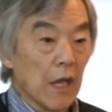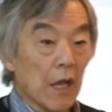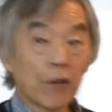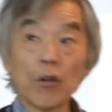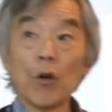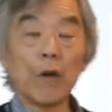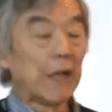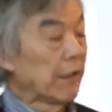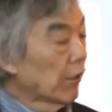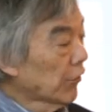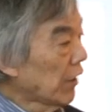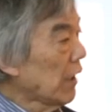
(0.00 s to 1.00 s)
And so in
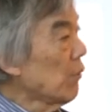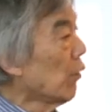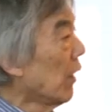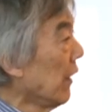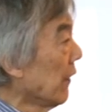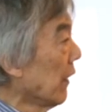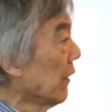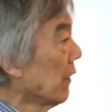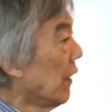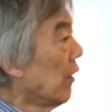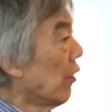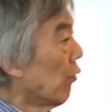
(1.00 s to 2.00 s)
the same way that
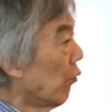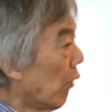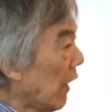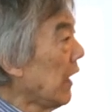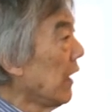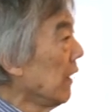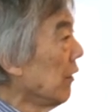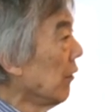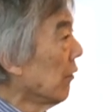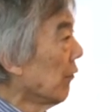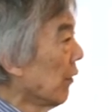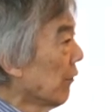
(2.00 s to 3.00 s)
rain
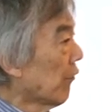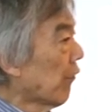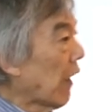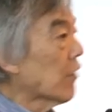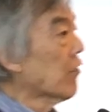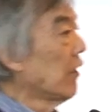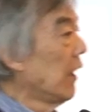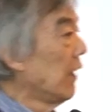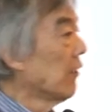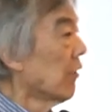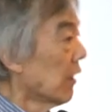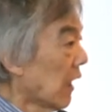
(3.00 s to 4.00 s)

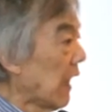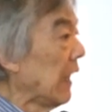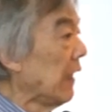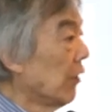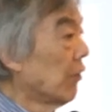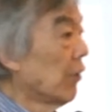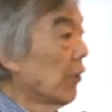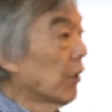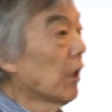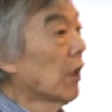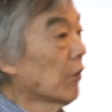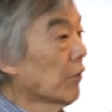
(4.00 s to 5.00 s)
fractionates light into the
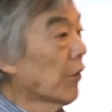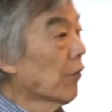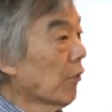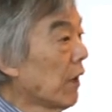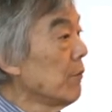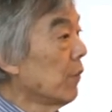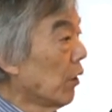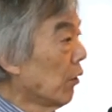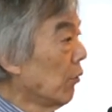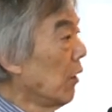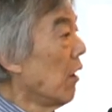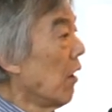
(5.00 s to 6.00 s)
colors of the rainbow,